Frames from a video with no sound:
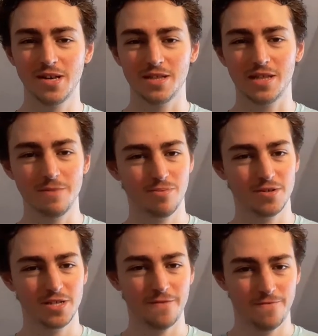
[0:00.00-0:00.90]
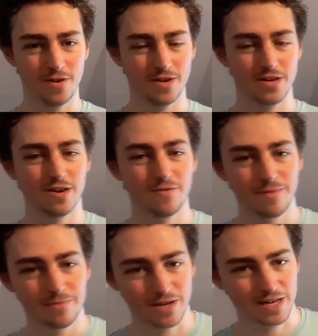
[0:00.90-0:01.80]
Did they push that far? I can't
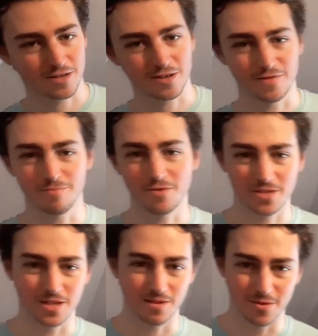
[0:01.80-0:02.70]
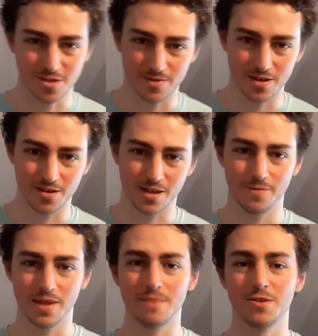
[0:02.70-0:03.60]
remember. Again, I don't have the boxes anymore, so I can't give
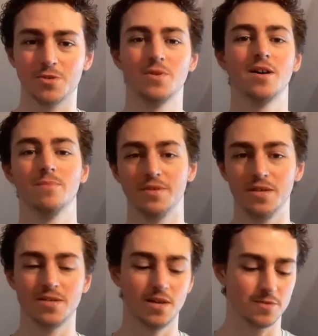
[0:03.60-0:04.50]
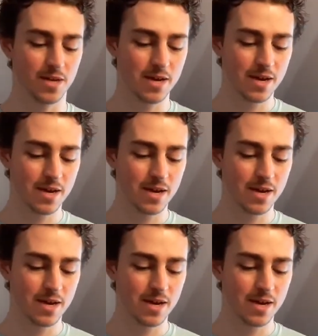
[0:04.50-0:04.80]
you that much reliable details.